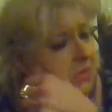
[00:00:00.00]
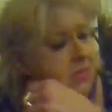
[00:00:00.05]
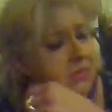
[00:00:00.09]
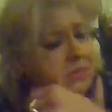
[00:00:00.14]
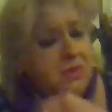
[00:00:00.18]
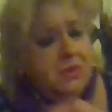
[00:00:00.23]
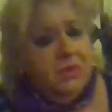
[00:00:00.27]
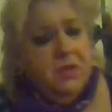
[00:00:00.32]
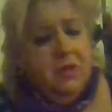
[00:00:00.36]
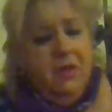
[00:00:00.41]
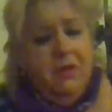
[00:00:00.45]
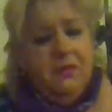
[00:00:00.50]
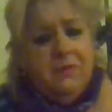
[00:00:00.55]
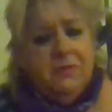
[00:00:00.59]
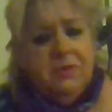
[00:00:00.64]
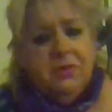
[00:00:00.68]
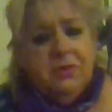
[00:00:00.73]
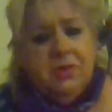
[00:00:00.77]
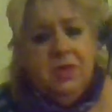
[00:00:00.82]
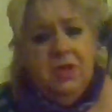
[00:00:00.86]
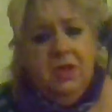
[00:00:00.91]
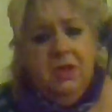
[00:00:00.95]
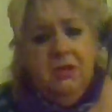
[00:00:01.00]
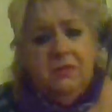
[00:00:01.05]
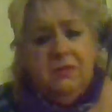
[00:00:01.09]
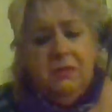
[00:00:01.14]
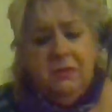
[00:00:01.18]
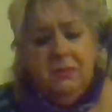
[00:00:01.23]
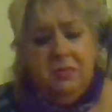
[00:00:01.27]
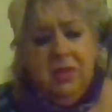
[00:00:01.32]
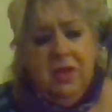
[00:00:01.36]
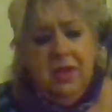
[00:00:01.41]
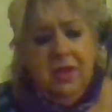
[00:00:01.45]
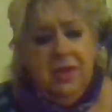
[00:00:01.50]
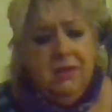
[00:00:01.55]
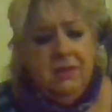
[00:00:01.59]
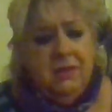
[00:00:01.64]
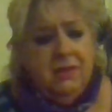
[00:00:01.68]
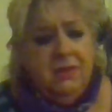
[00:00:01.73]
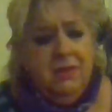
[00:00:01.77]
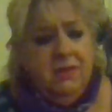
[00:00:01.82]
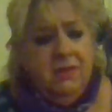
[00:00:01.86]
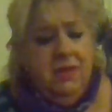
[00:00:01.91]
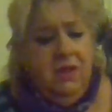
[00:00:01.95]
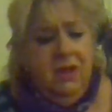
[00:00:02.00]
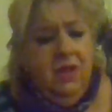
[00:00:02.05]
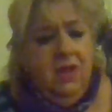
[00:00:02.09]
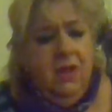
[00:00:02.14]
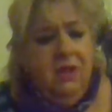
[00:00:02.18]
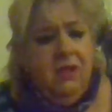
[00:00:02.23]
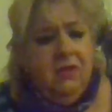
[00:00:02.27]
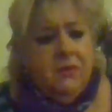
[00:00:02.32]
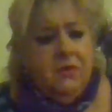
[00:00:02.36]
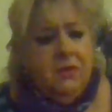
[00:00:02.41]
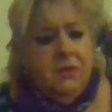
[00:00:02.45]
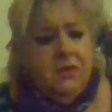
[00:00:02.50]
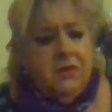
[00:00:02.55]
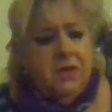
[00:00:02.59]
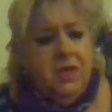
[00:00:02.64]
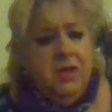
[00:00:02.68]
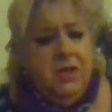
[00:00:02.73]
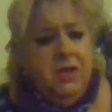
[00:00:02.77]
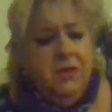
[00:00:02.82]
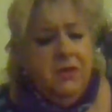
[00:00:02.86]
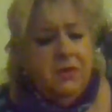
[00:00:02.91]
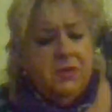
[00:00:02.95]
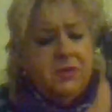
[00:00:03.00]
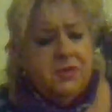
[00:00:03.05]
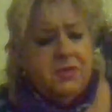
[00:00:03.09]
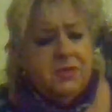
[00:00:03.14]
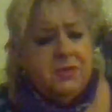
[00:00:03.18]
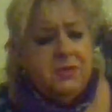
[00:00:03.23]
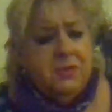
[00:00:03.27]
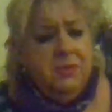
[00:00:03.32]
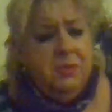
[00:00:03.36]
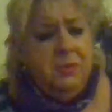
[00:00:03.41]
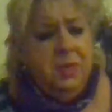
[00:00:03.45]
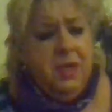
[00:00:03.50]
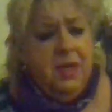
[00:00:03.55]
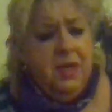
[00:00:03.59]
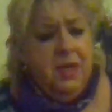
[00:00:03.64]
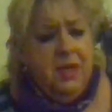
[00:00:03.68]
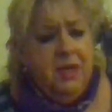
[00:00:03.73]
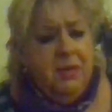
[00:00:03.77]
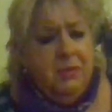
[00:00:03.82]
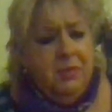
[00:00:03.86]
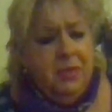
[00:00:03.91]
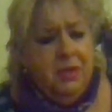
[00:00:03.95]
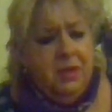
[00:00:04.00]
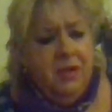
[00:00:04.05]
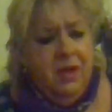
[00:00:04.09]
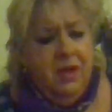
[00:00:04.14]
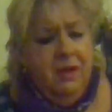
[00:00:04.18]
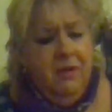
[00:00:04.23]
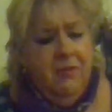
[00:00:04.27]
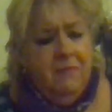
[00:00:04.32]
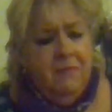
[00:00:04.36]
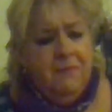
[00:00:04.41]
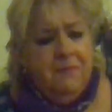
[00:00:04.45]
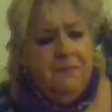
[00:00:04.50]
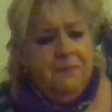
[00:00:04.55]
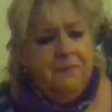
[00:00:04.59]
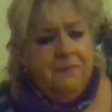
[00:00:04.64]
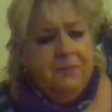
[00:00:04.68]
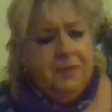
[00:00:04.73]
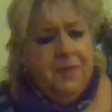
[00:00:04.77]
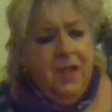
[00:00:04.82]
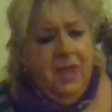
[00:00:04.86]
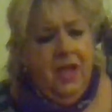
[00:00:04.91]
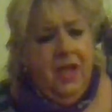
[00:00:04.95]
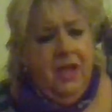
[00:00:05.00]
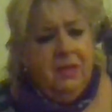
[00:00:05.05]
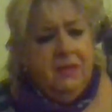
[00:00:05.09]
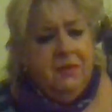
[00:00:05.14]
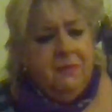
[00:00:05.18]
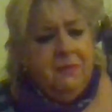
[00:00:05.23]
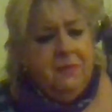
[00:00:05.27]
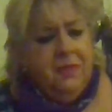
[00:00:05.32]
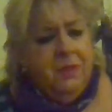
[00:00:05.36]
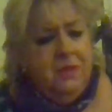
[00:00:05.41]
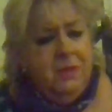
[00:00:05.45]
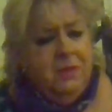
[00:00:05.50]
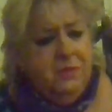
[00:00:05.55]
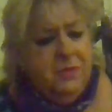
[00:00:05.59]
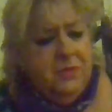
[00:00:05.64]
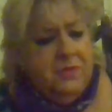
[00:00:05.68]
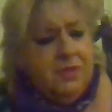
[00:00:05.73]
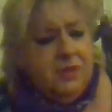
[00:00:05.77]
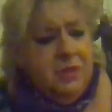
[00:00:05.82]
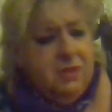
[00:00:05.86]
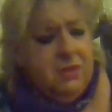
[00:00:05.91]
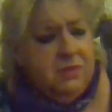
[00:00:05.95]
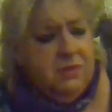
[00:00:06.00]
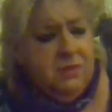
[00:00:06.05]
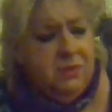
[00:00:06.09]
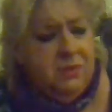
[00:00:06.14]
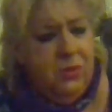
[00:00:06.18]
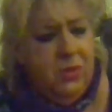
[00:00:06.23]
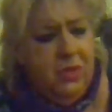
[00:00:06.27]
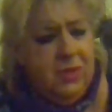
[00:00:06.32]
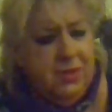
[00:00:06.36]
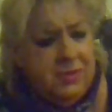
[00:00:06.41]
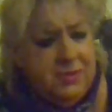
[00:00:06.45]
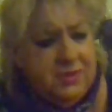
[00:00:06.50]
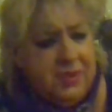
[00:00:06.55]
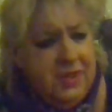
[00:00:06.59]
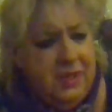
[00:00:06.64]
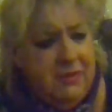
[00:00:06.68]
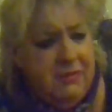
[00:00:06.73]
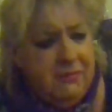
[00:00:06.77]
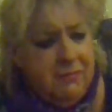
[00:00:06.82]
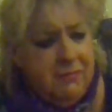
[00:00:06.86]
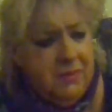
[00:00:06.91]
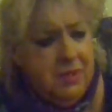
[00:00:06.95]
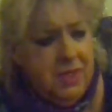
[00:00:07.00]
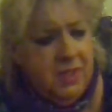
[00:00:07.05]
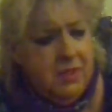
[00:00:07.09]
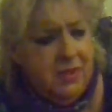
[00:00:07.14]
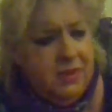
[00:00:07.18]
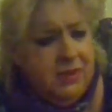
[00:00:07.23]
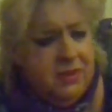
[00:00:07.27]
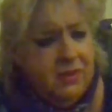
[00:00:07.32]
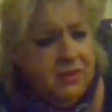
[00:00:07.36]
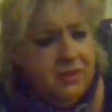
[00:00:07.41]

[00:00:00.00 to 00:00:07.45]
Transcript: Took took it off the shelves and banned it. As far as I know, it's still banned, but I had the feeling it was quite a safe med.